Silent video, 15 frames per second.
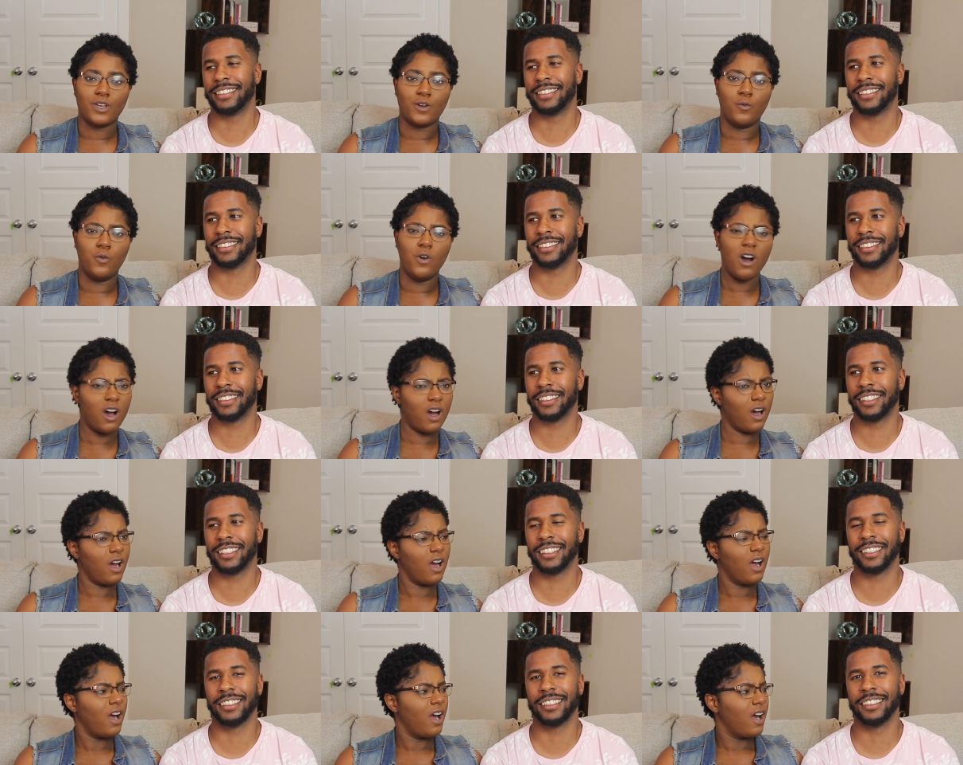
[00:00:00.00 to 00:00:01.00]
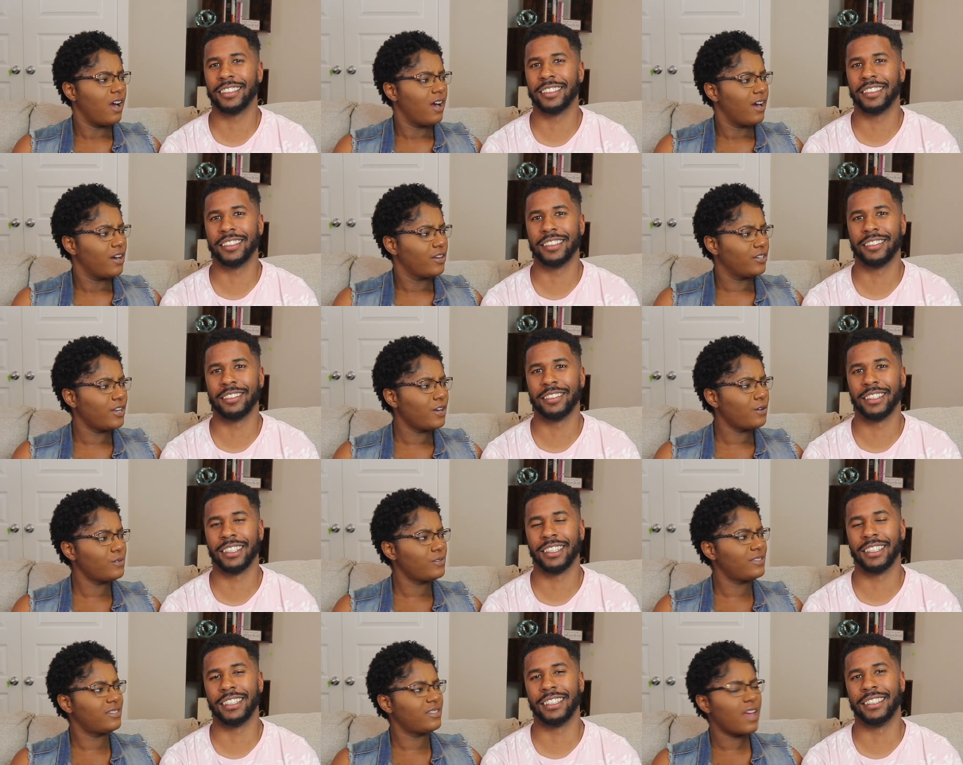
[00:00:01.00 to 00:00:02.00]
Speaker 1: like, what?
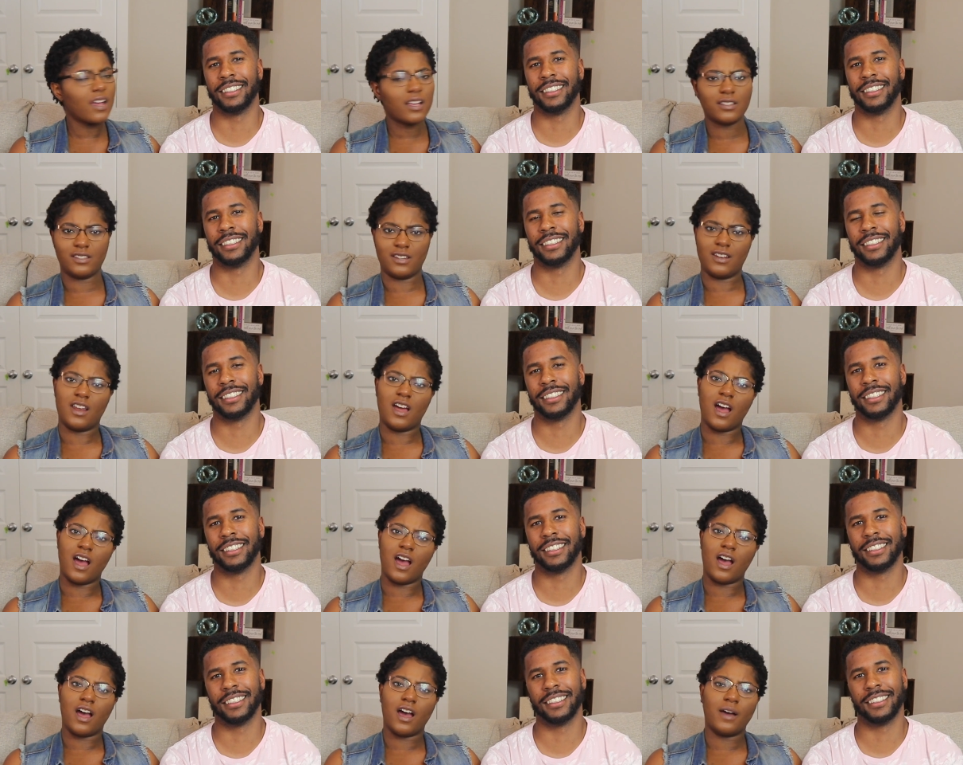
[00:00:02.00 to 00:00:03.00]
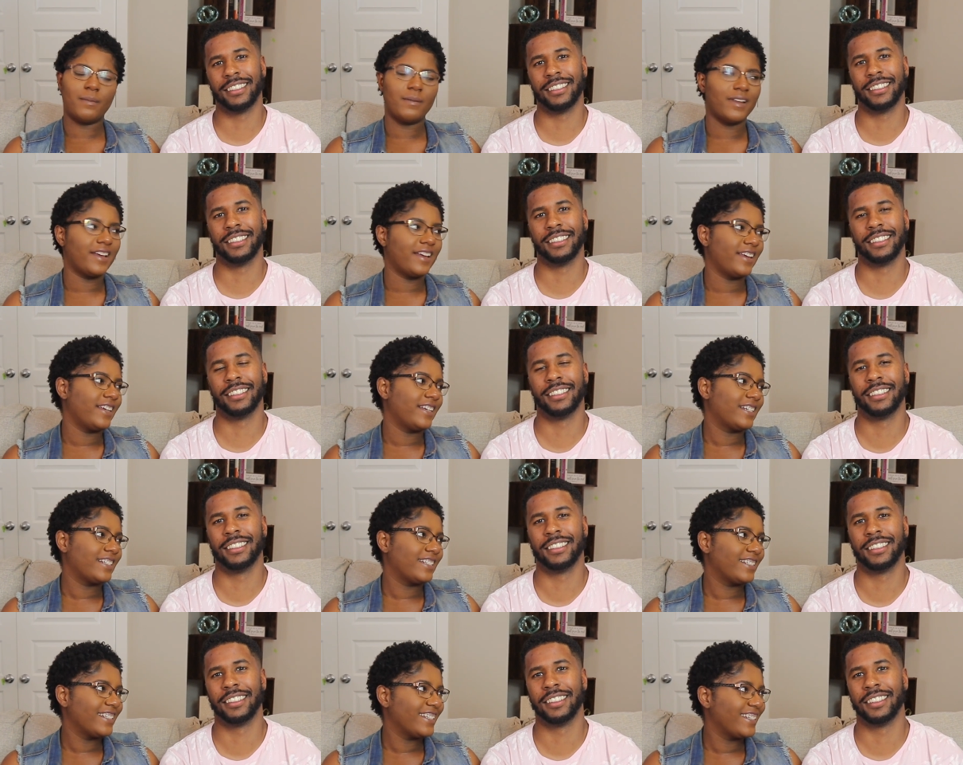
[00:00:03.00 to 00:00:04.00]
No yeah. sex in that. I'm
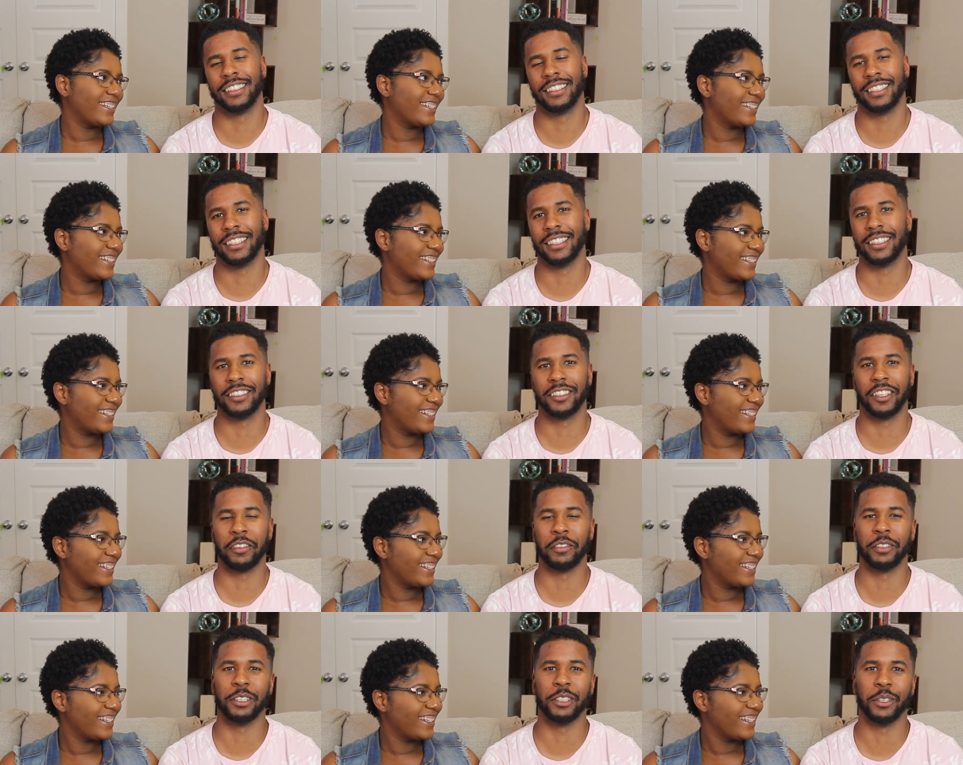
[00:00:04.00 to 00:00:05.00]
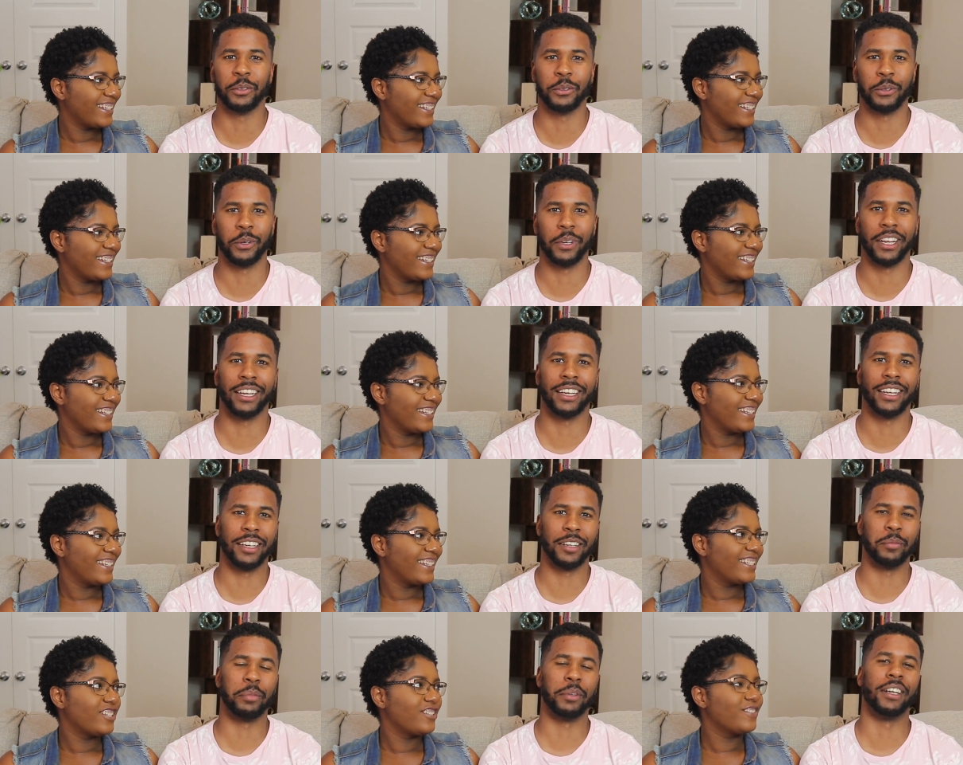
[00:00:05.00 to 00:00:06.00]
like.
Speaker 2: Definitely don't talk like
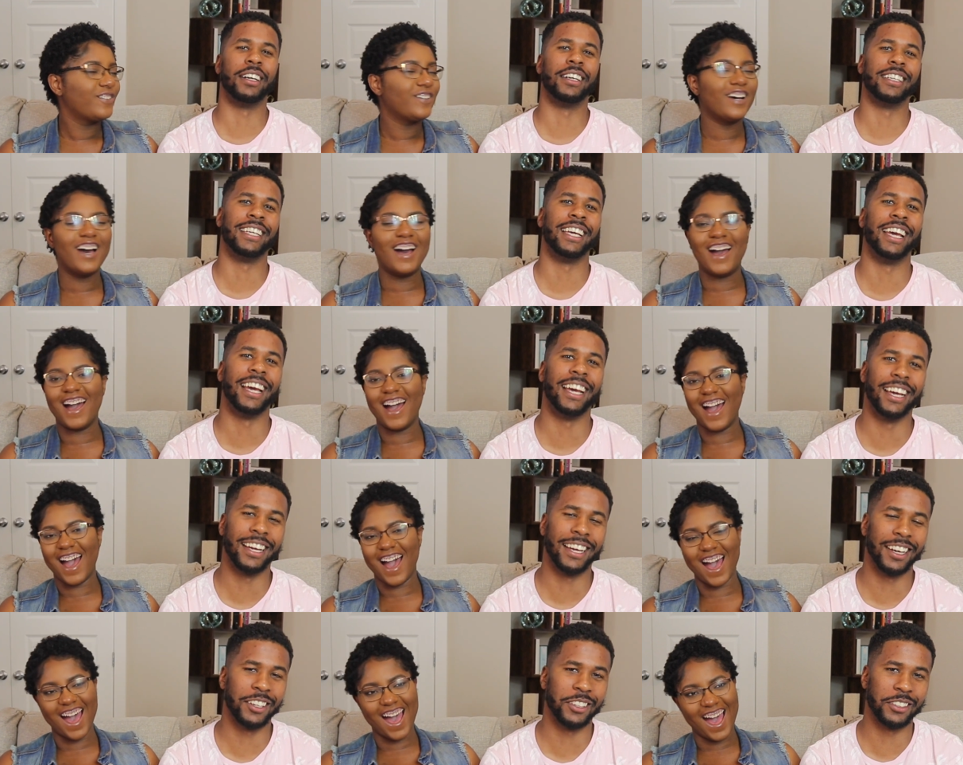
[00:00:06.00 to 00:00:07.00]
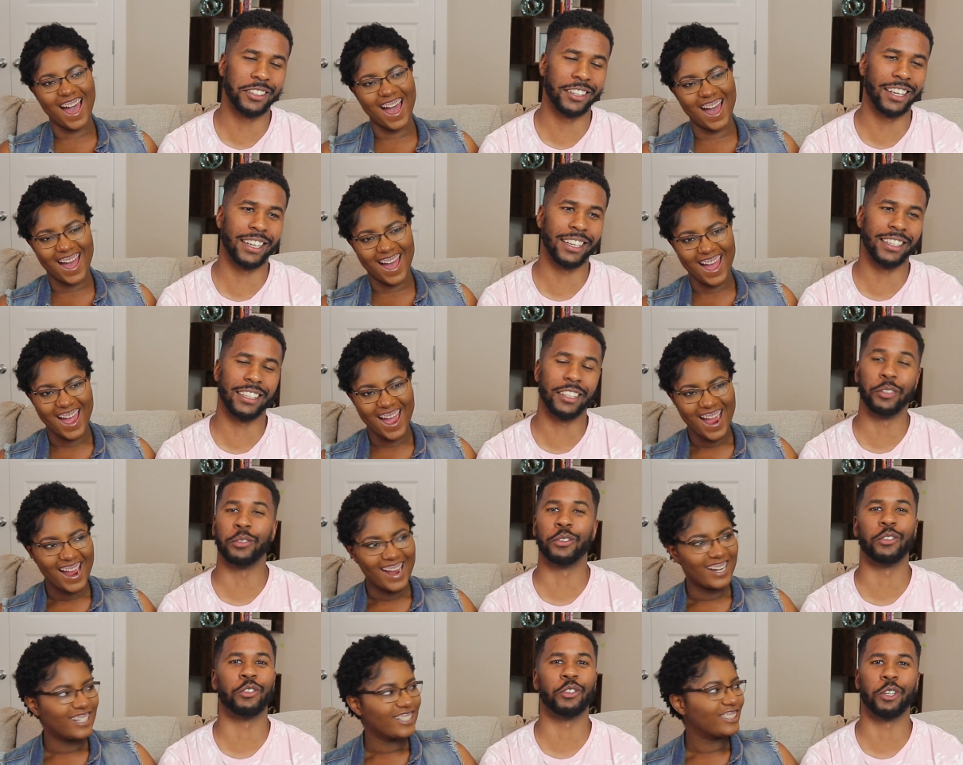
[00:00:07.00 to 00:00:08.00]
that. But yeah, I was like, it
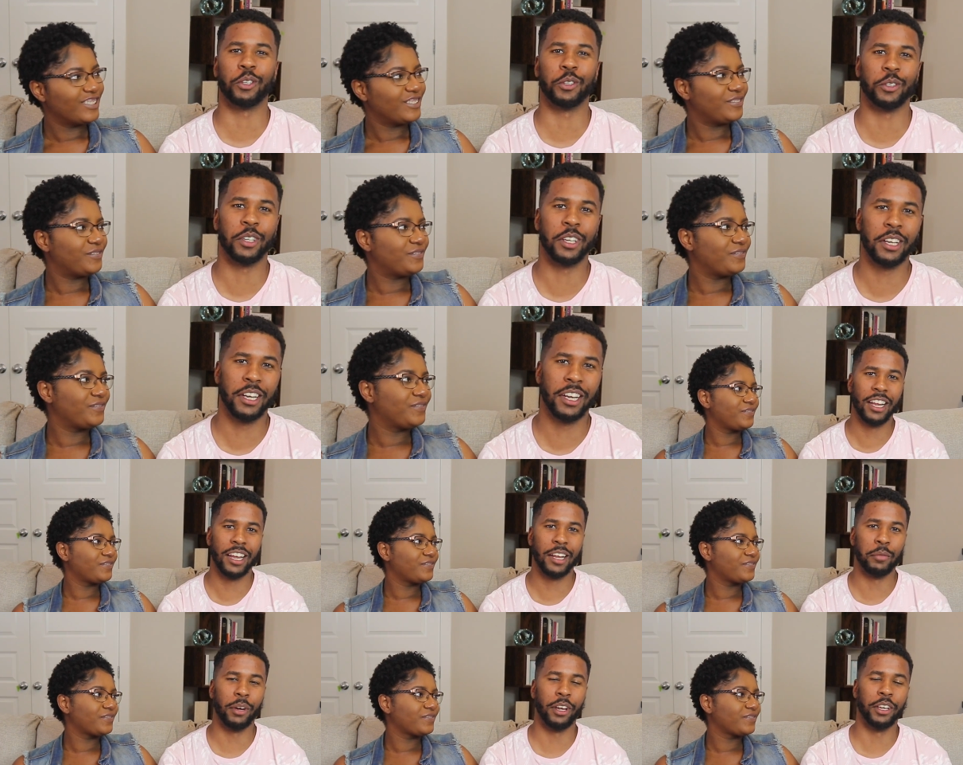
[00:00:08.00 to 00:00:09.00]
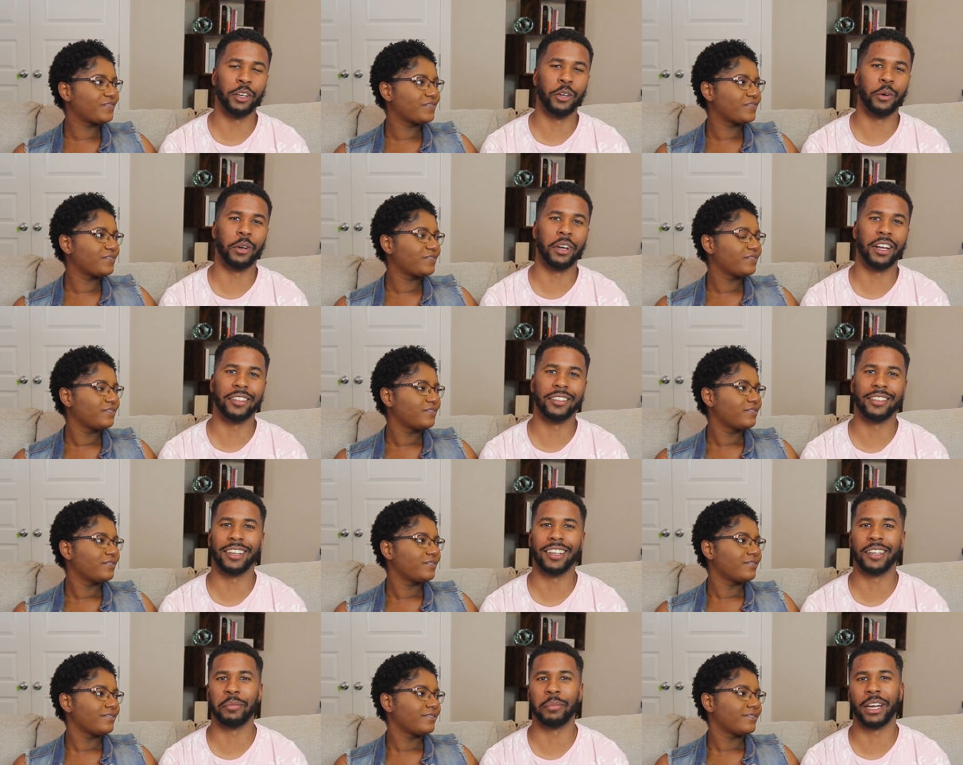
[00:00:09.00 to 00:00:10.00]
was a struggle. But you know, God
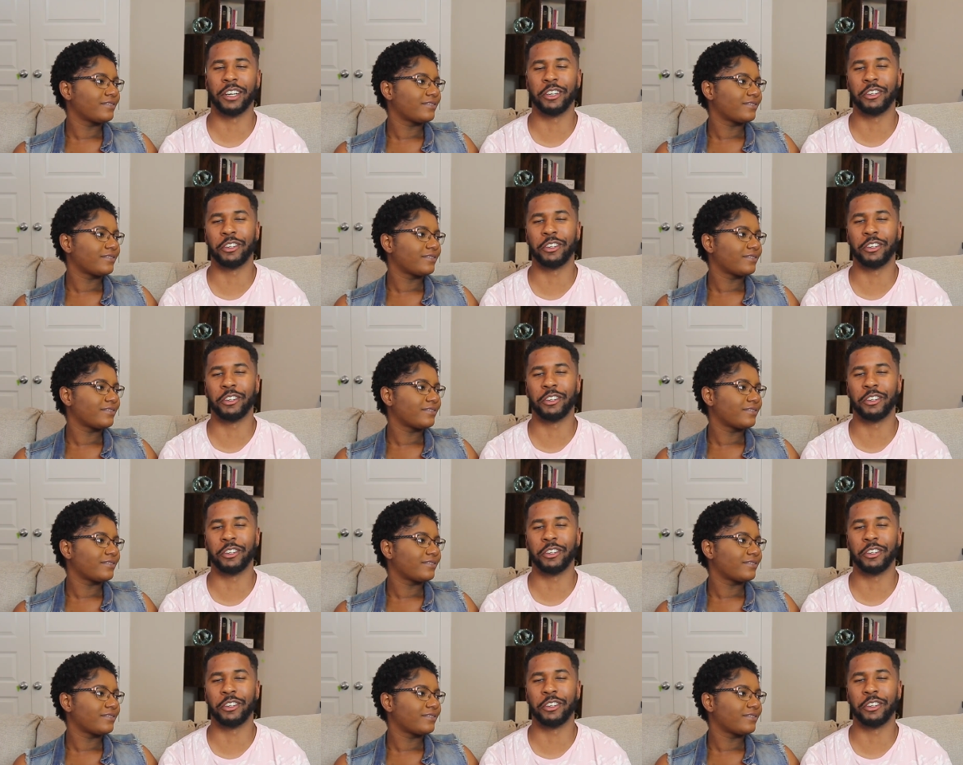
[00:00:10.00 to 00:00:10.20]
said, my